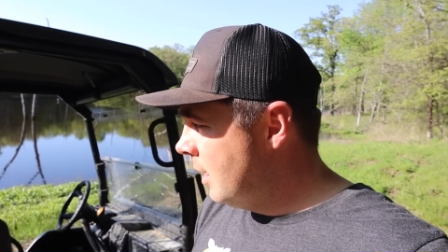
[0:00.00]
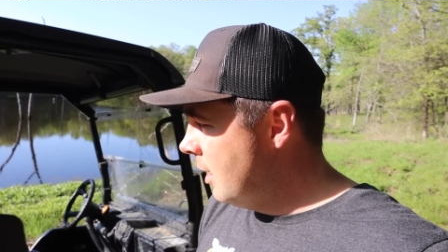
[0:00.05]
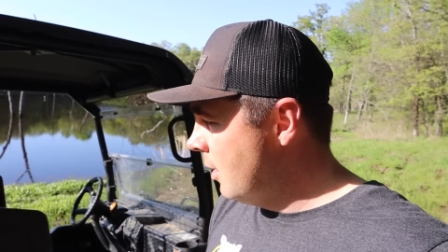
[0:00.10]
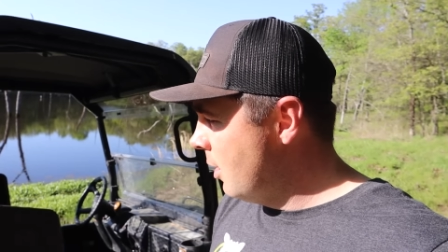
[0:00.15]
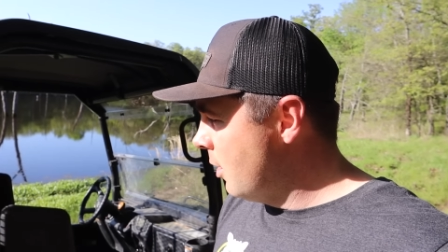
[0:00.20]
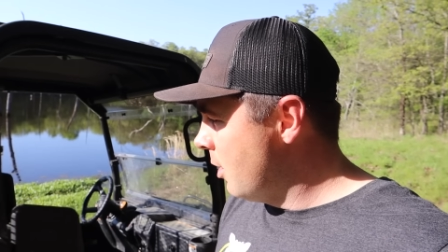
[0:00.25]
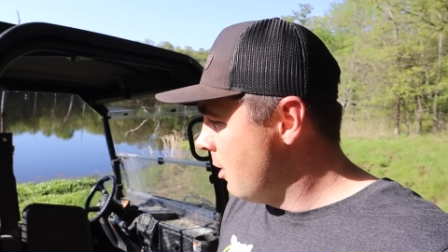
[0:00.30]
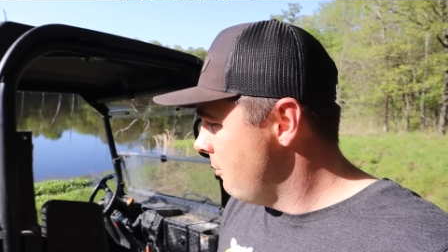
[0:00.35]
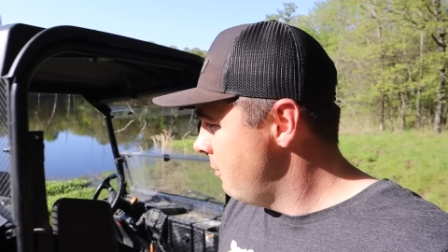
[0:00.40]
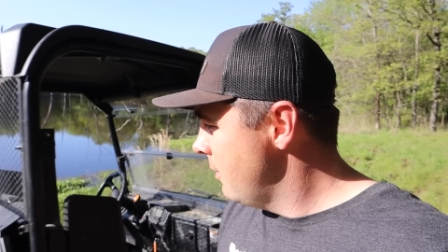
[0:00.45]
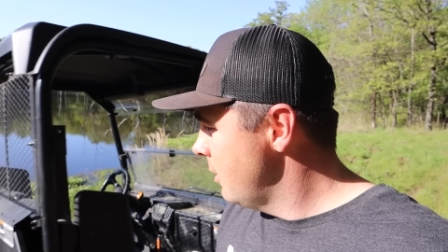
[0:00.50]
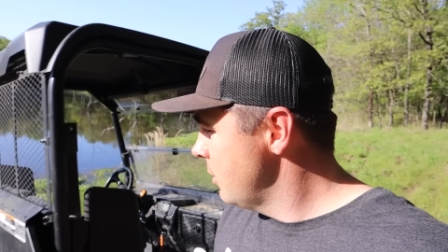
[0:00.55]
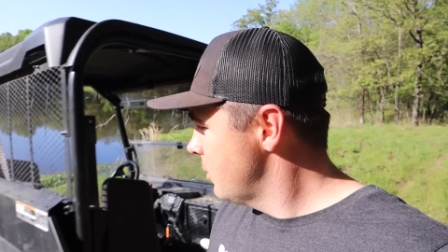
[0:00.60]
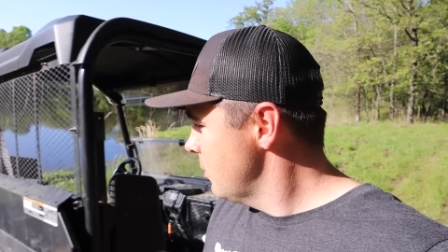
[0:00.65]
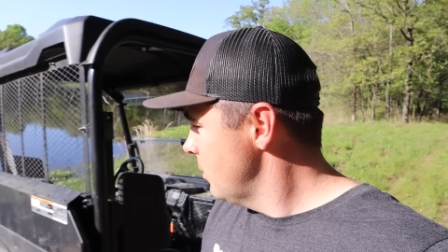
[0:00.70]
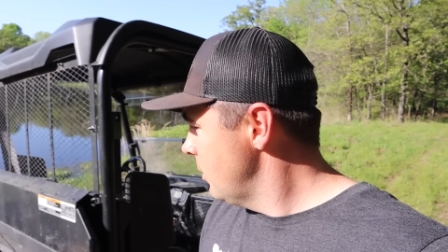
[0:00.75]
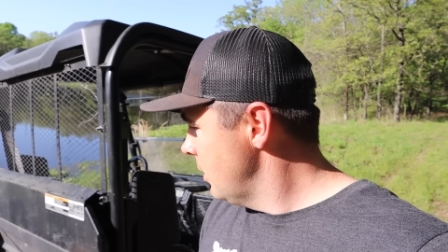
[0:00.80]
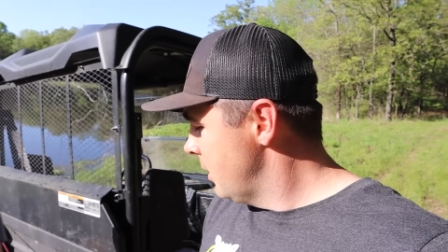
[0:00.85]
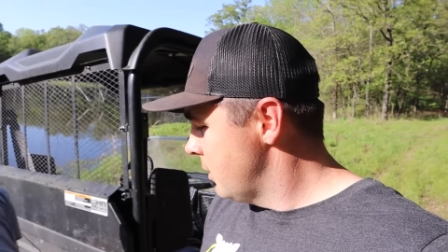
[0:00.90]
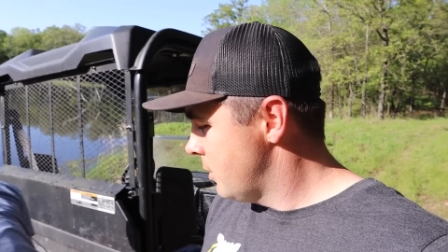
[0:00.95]
an
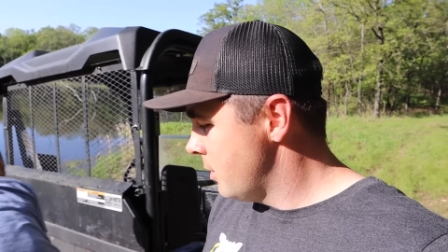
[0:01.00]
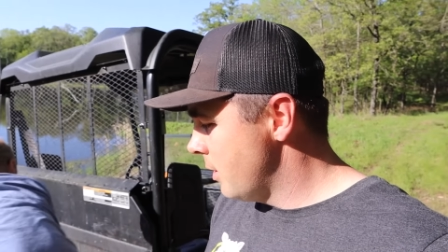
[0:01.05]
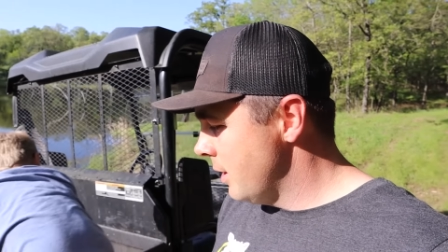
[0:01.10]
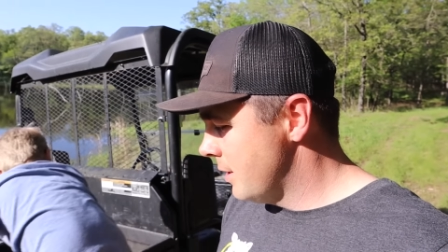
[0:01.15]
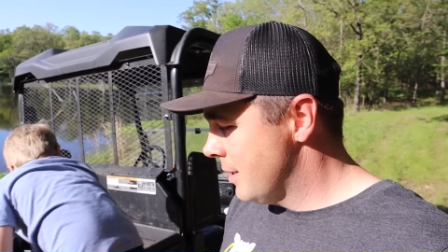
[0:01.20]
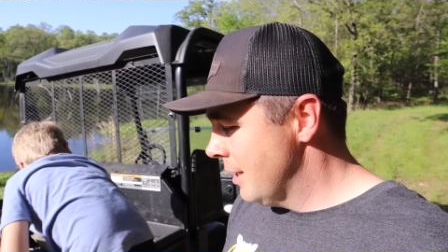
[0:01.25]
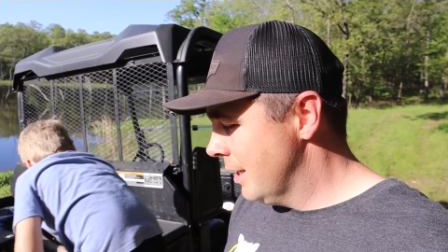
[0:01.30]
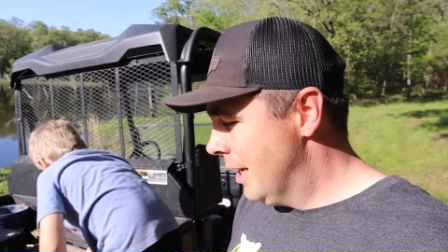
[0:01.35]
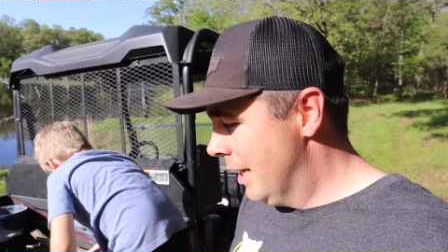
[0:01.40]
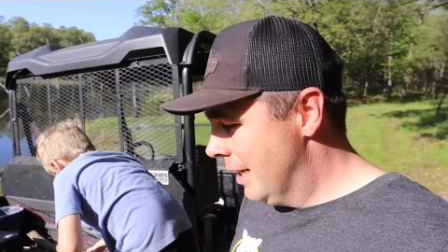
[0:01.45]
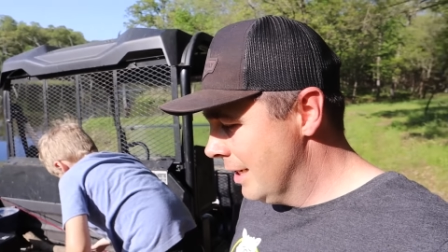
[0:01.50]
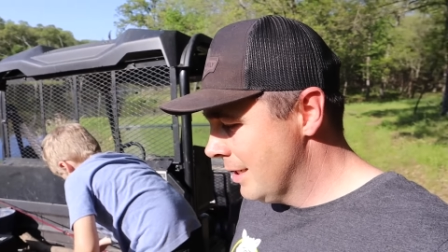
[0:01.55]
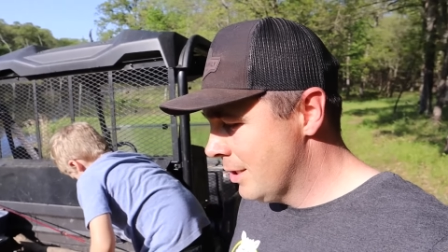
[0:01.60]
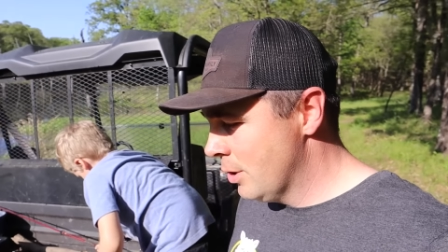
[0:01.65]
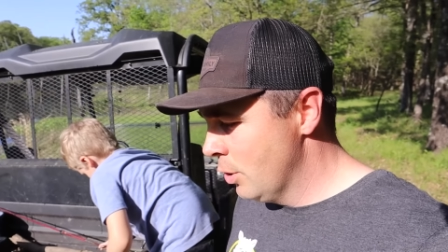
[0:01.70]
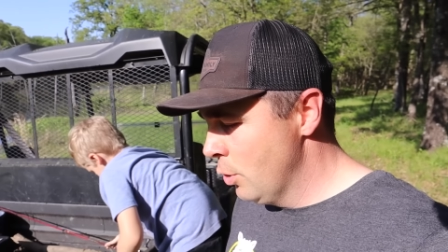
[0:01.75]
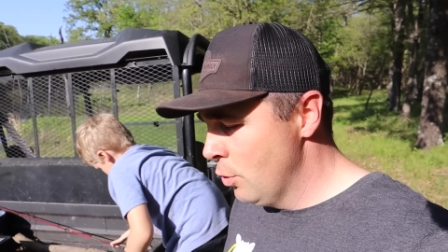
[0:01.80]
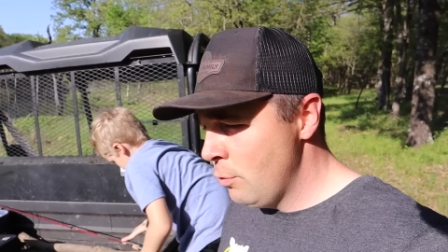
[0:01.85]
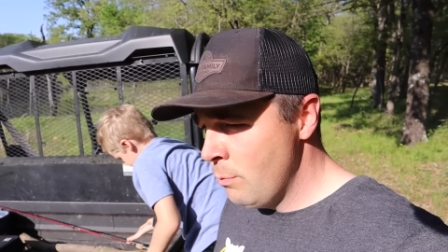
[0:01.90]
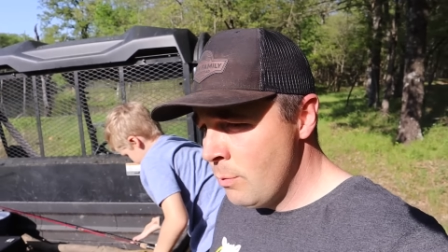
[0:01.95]
artificial lizard. It's a, a
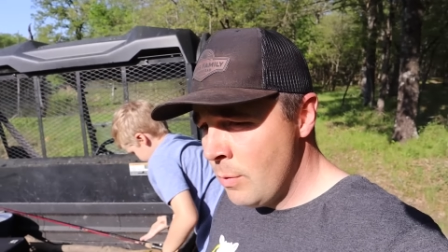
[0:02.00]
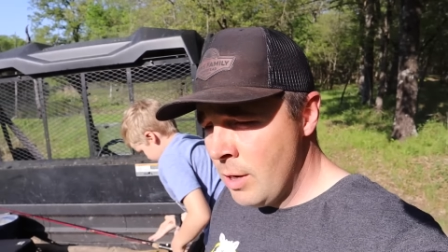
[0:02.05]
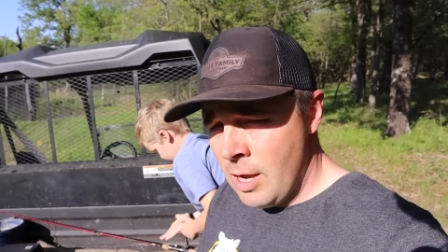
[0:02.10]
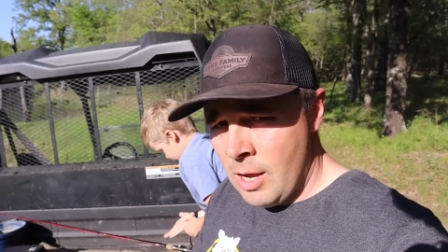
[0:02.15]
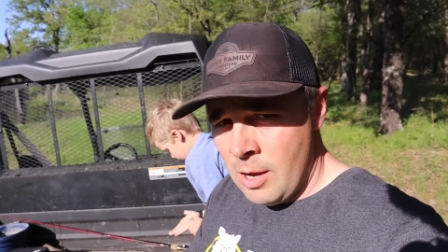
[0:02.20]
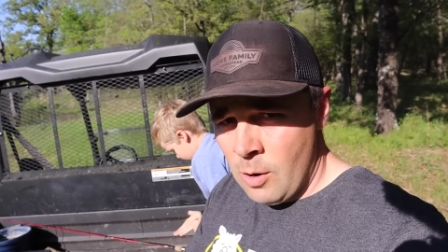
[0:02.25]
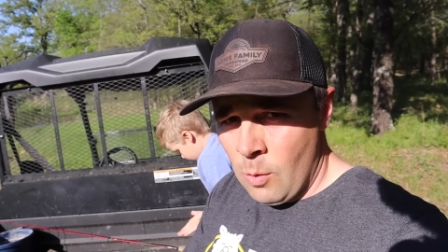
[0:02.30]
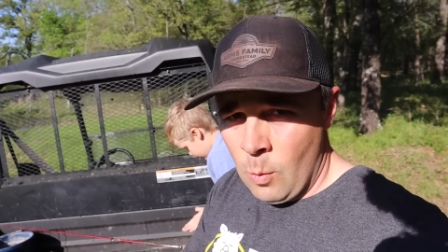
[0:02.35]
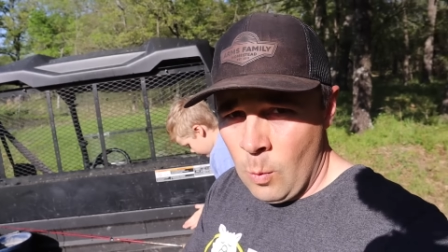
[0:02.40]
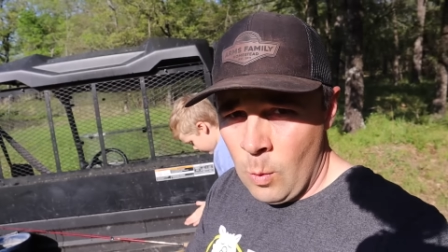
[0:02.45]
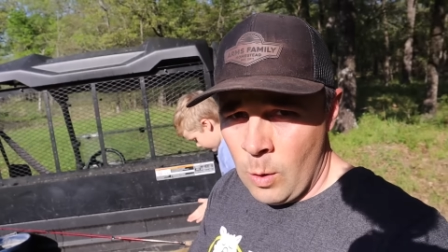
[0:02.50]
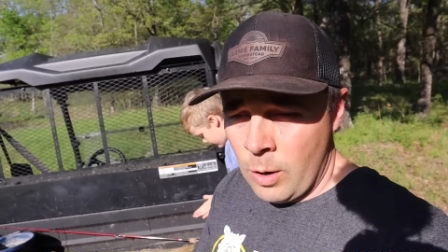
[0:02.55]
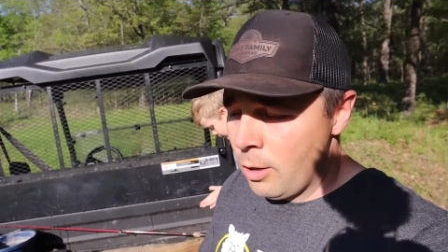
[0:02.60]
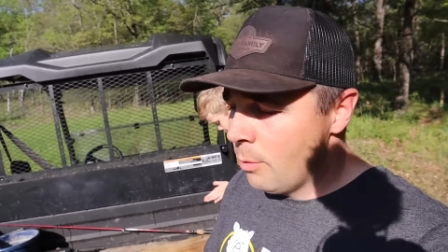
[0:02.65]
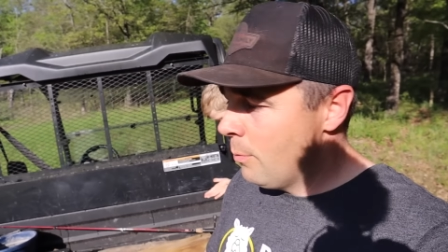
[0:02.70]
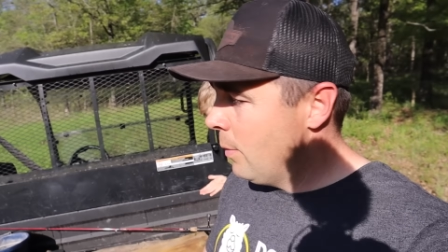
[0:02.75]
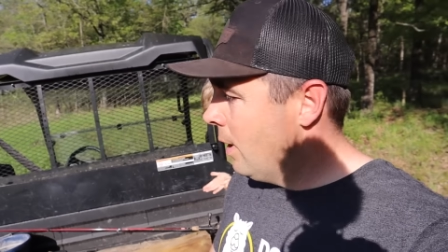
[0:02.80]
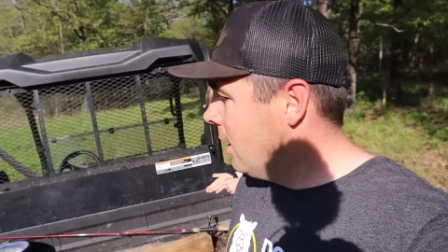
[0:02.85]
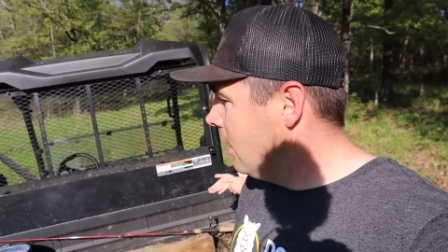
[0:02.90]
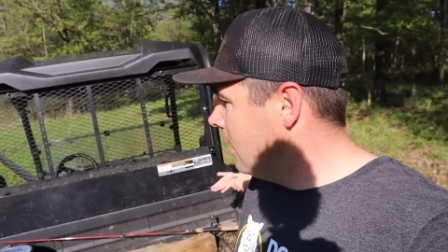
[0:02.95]
Zoom
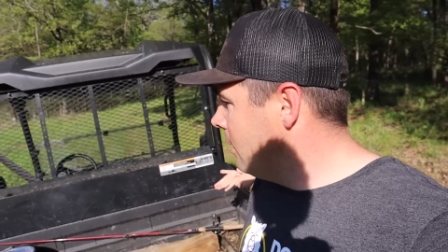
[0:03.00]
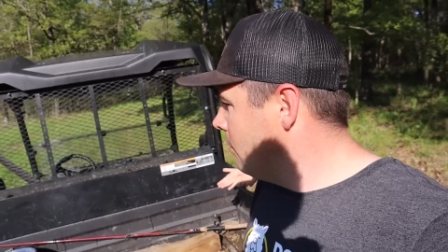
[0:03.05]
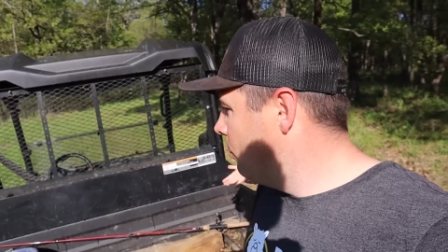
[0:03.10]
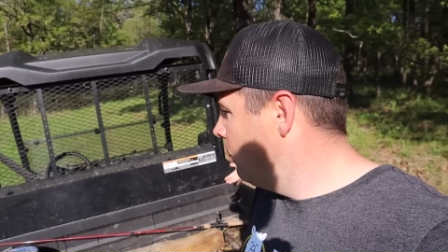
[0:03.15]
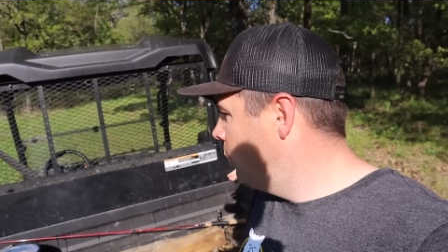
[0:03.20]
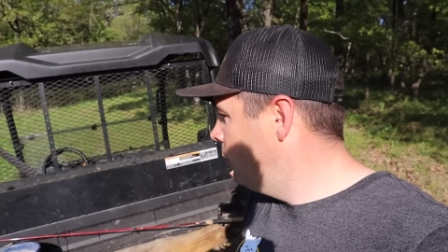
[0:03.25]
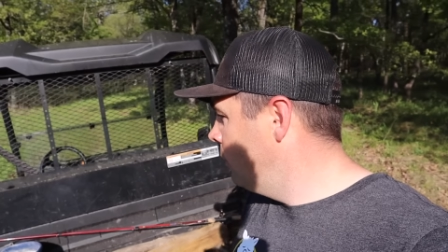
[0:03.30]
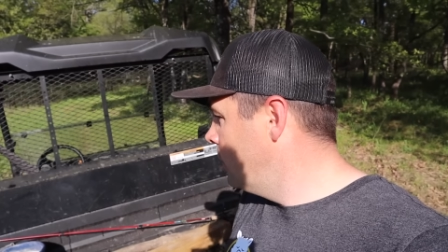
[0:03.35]
watermelon